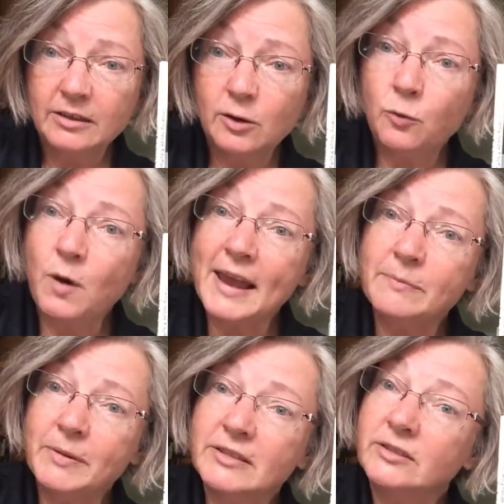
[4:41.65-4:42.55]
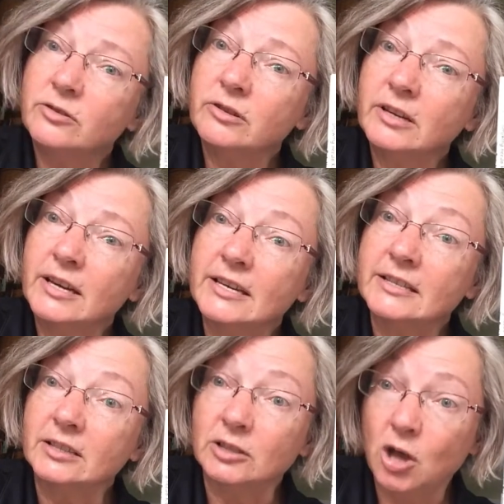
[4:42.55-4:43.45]
the white pencil
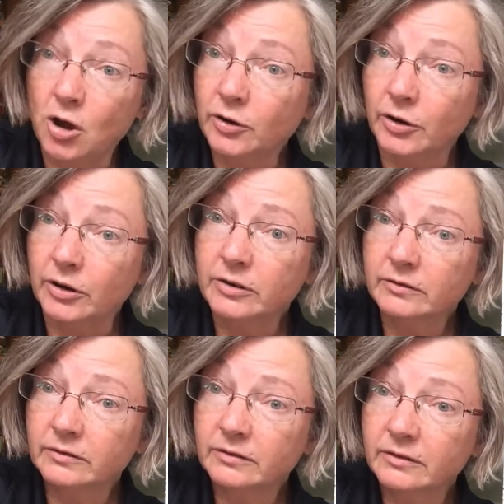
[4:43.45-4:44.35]
is longer